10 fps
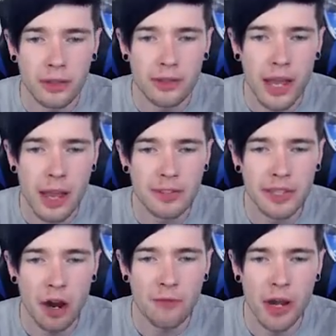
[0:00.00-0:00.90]
This game is
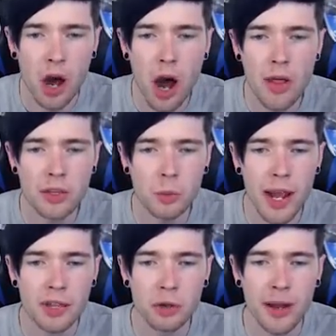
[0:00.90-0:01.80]
terrifying. Oh, there's
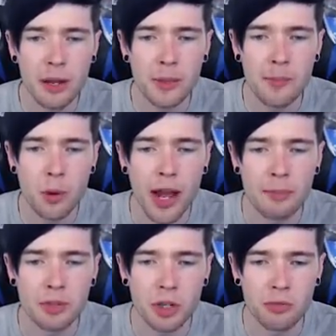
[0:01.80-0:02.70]
way too many people here.
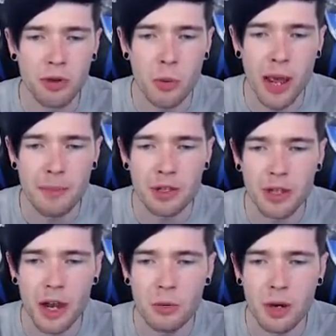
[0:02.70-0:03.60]
I'm just going to run away because
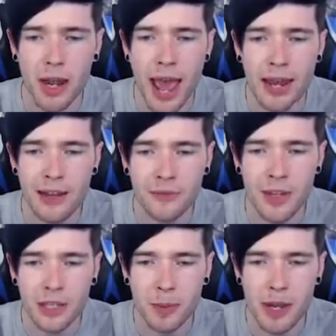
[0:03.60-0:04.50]
I don't want any of
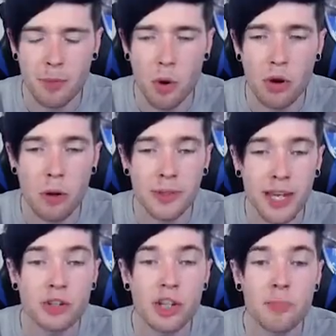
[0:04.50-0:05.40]
these people who could
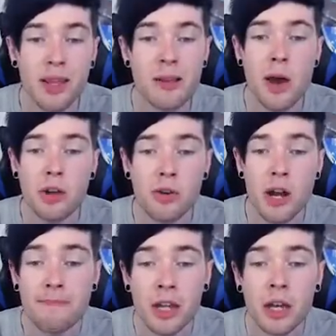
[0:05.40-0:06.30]
potentially be the
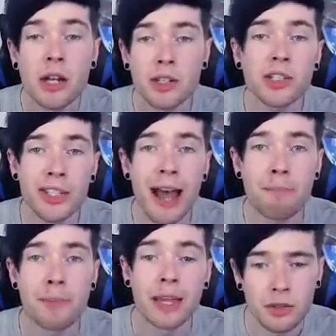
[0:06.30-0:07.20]
murderer to
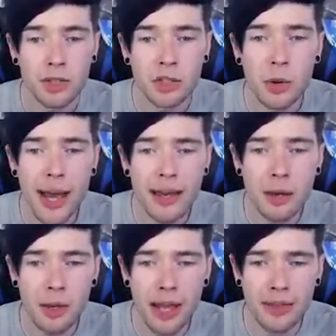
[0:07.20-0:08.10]
stab me. So I don't want to end
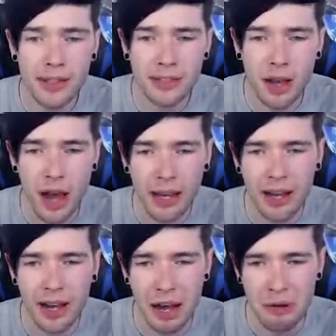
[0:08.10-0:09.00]
up like this guy.
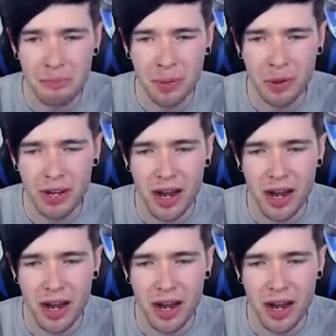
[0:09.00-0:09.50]
Oh, poor